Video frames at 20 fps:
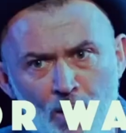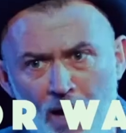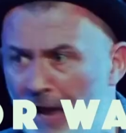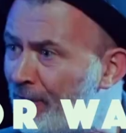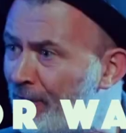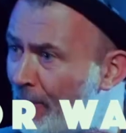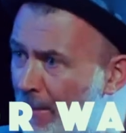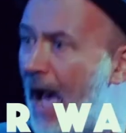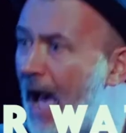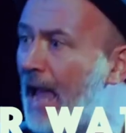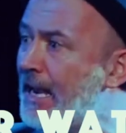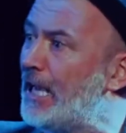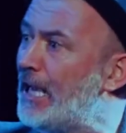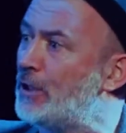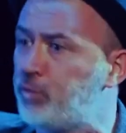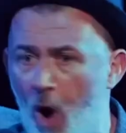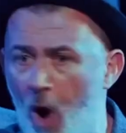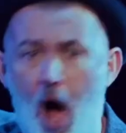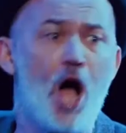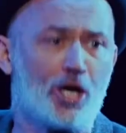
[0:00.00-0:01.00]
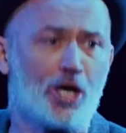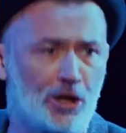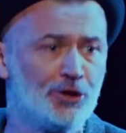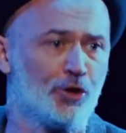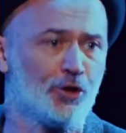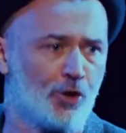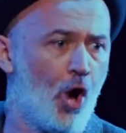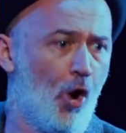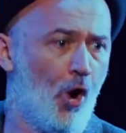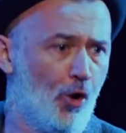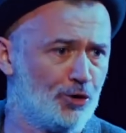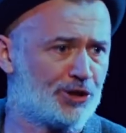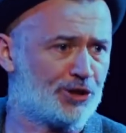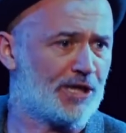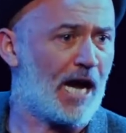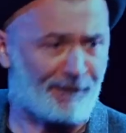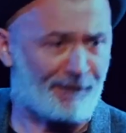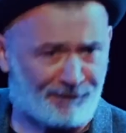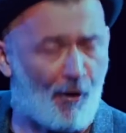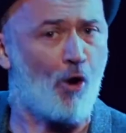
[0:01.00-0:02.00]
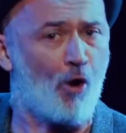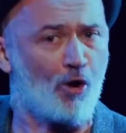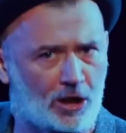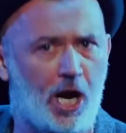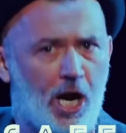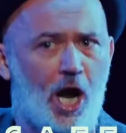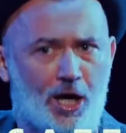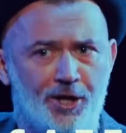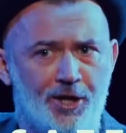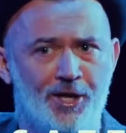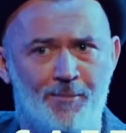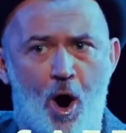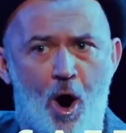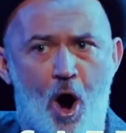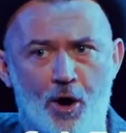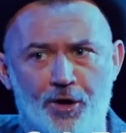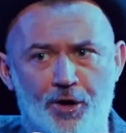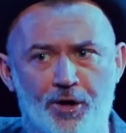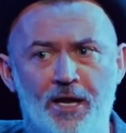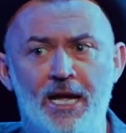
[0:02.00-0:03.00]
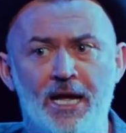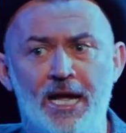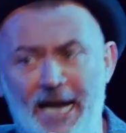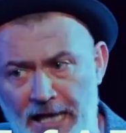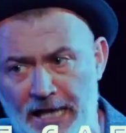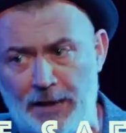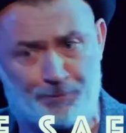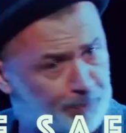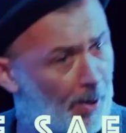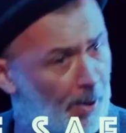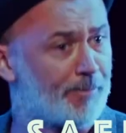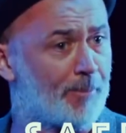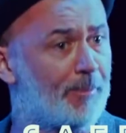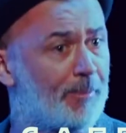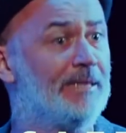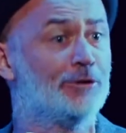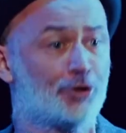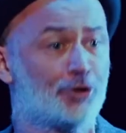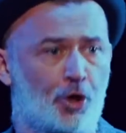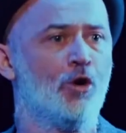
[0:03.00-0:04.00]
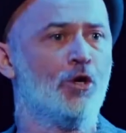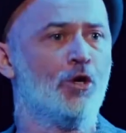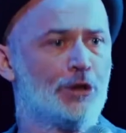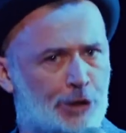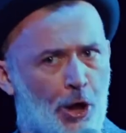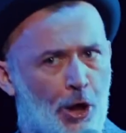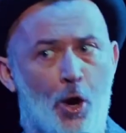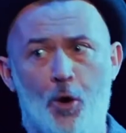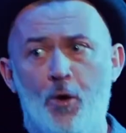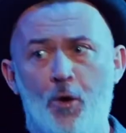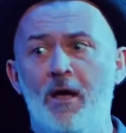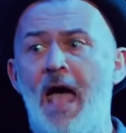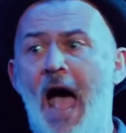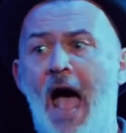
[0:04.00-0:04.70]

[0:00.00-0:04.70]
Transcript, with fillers: if a man is walking the roads at four o'clock in the morning, he's probably drunk too.